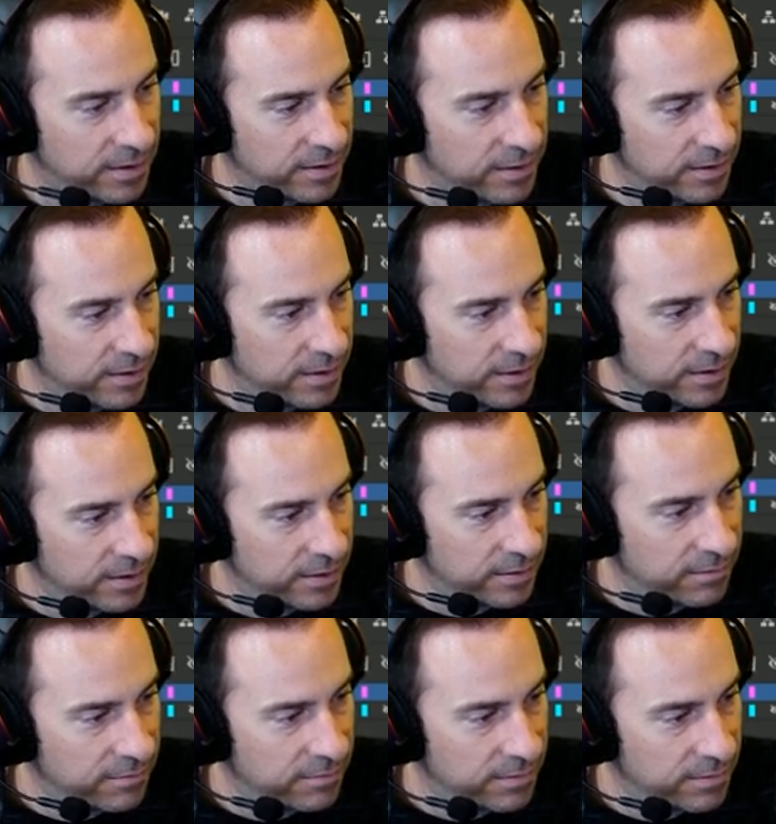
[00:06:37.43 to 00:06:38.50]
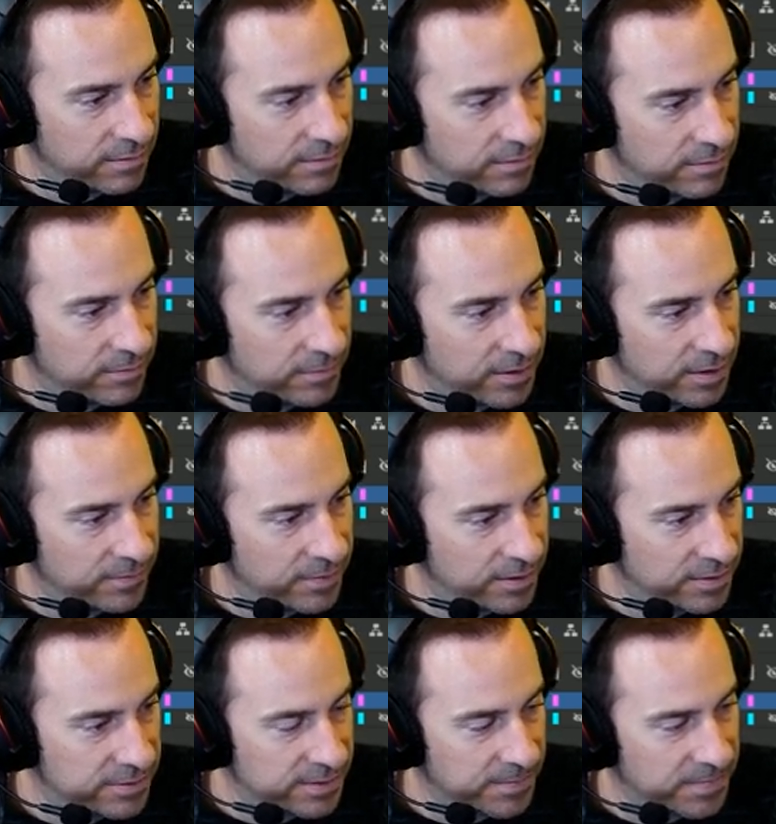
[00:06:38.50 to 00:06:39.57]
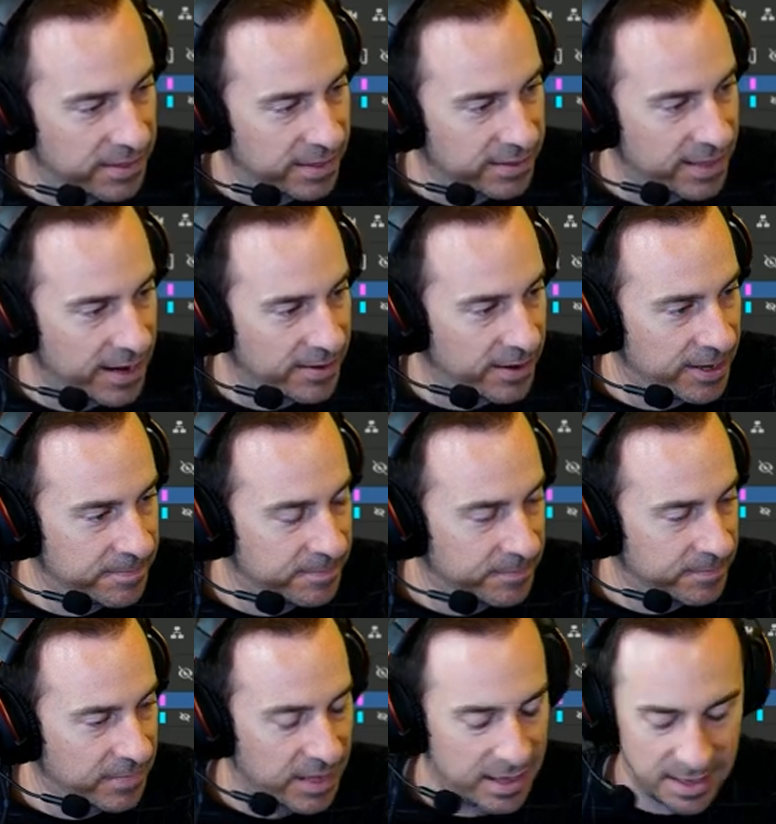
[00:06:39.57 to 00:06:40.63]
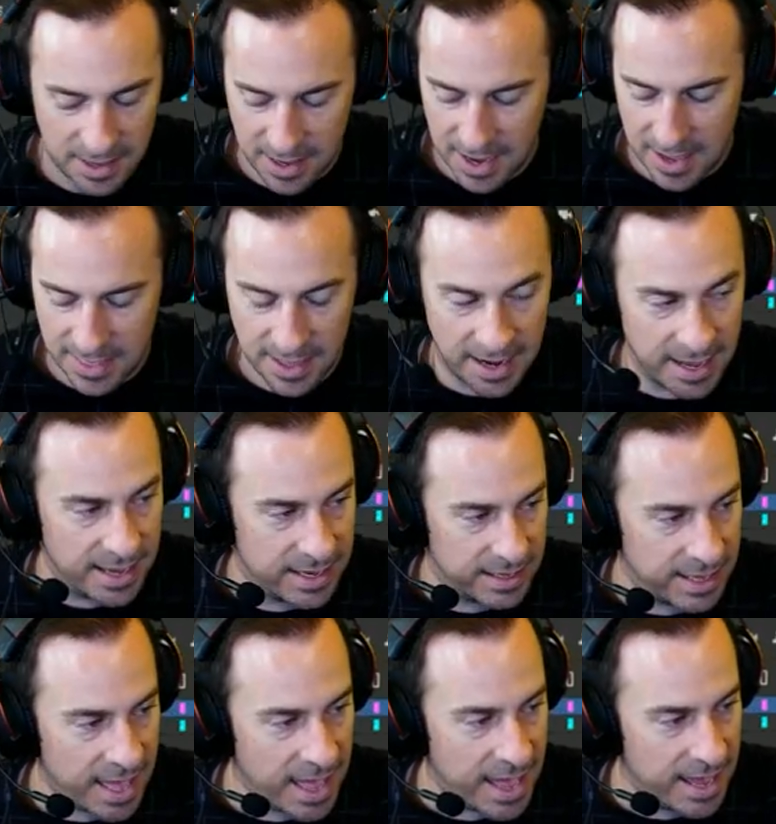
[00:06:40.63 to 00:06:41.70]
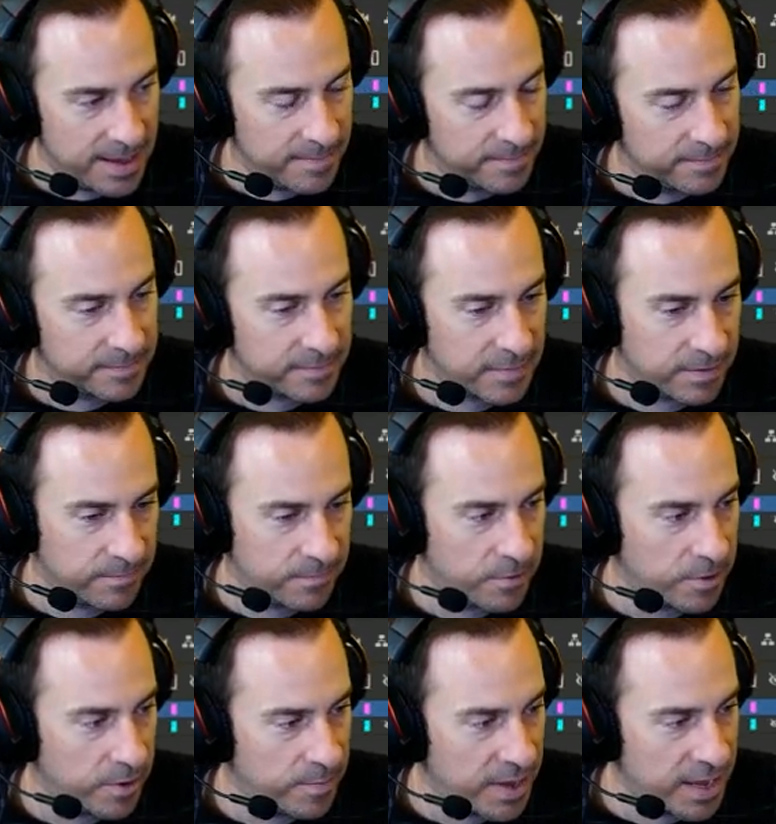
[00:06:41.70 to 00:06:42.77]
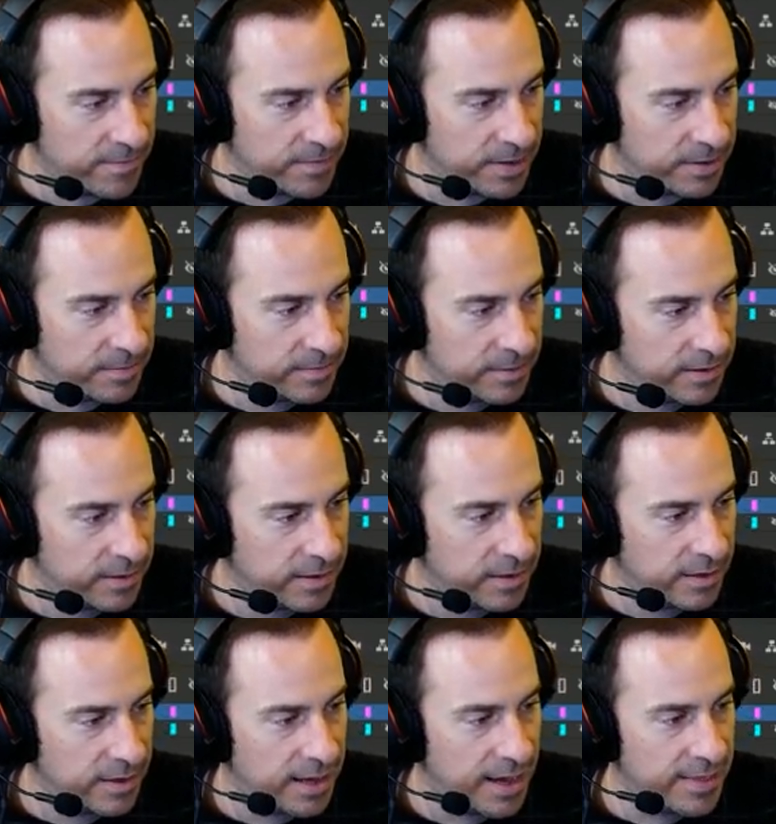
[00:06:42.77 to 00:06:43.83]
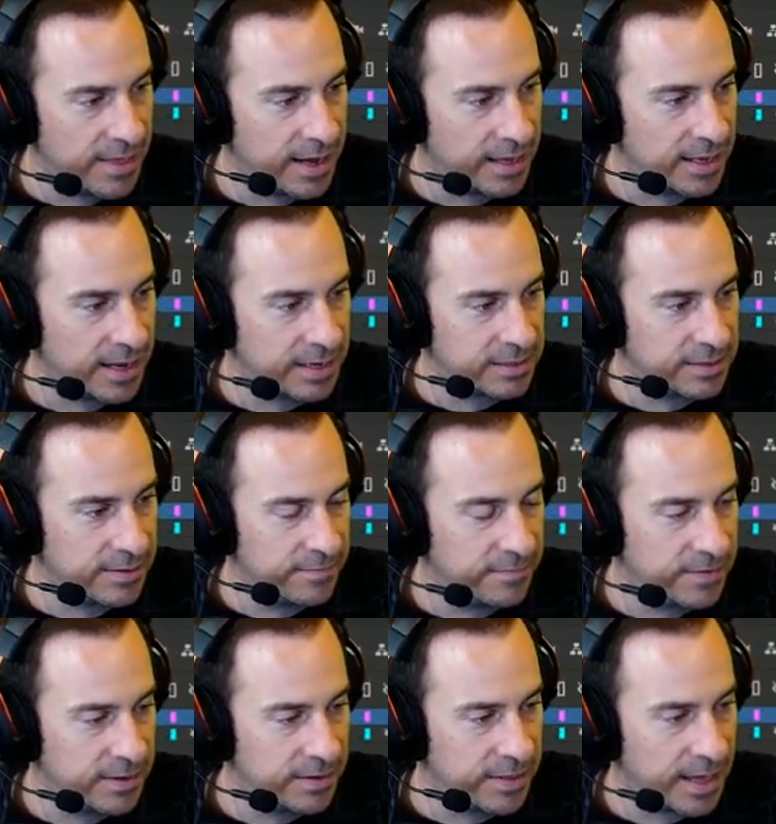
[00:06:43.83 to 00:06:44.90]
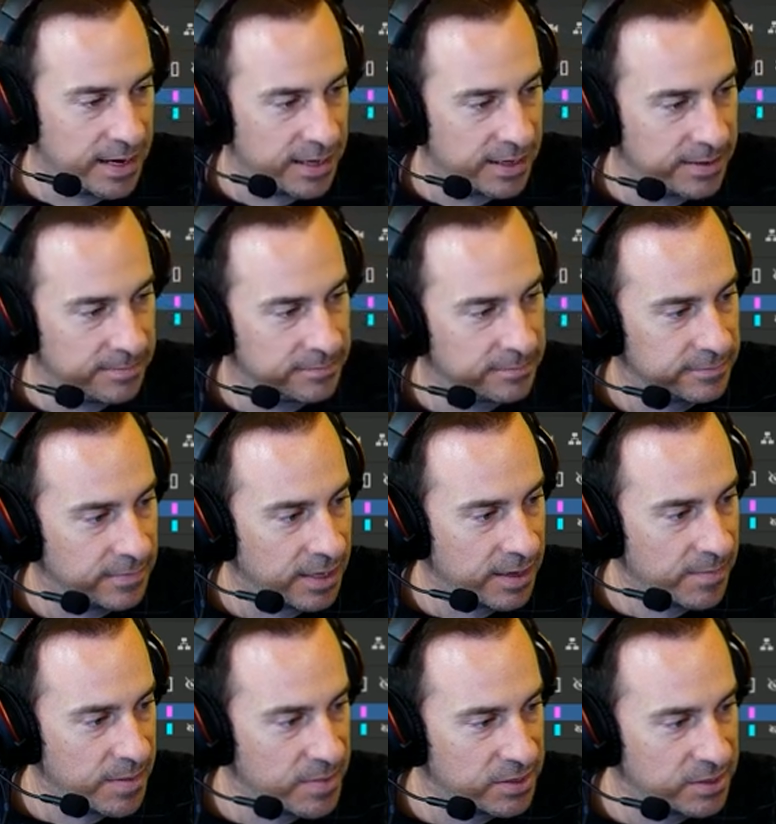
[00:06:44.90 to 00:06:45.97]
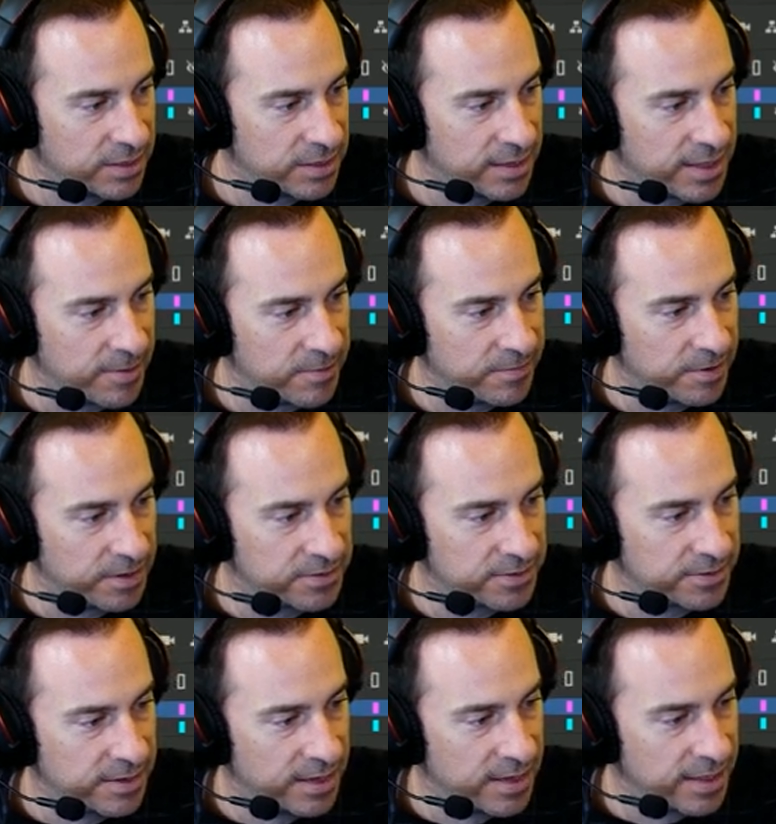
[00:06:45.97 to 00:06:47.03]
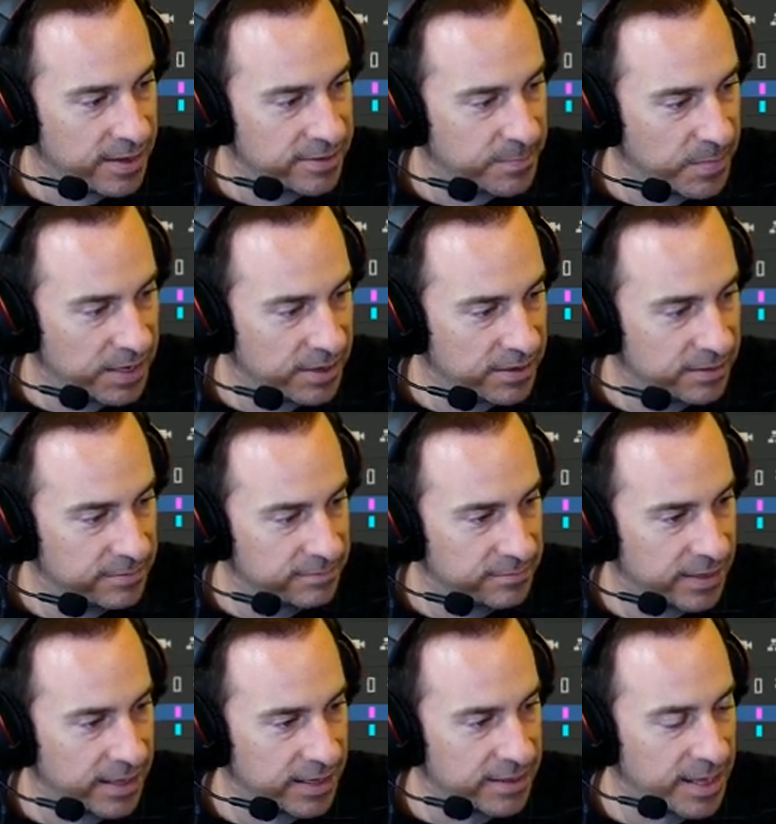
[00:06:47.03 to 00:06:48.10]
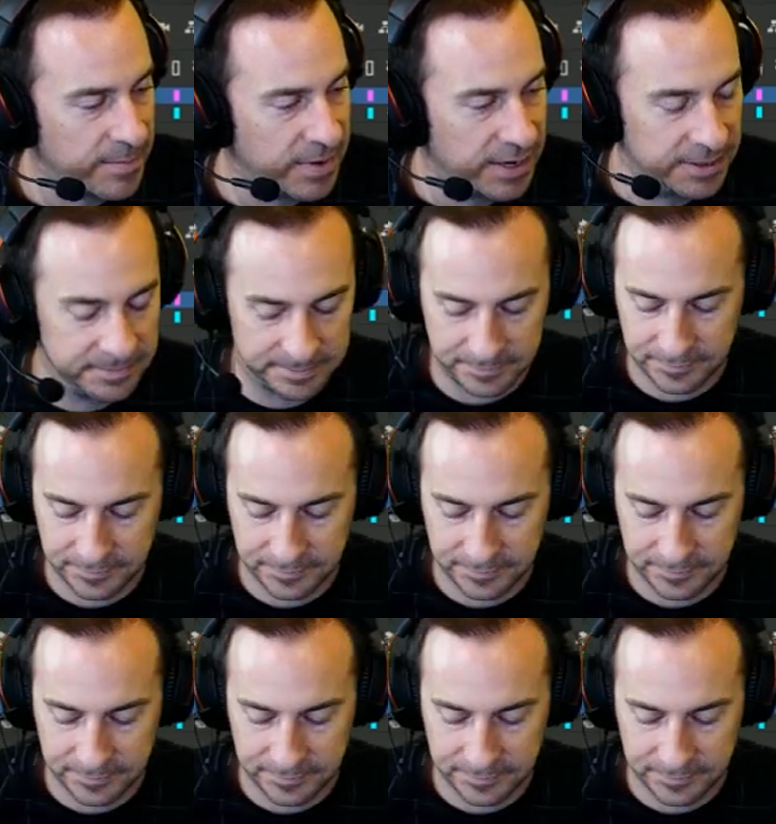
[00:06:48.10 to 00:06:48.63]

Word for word: All right, I don't know, whatever, something like that, right? And then I hit K for paint fill. And then I can actually fill that in. Well, maybe I should have done that reverse. Yeah, that's better. I like that better.